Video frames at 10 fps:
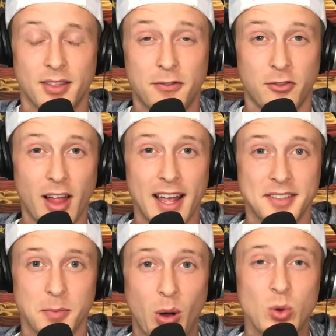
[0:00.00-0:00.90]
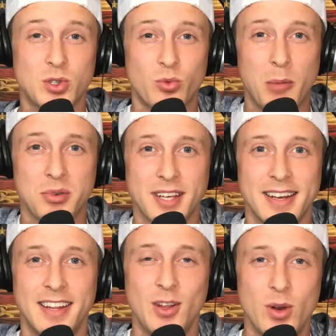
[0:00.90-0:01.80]
The flag is supposed to
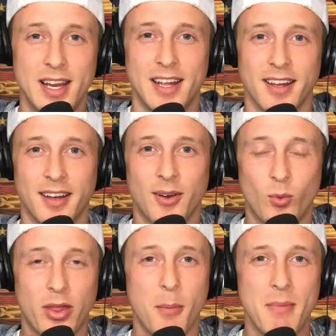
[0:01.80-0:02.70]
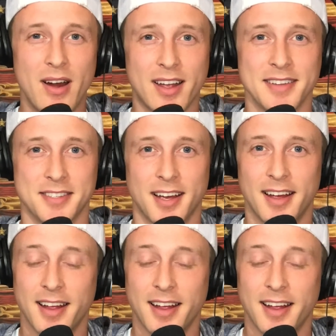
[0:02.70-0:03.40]
represent unity with Americans.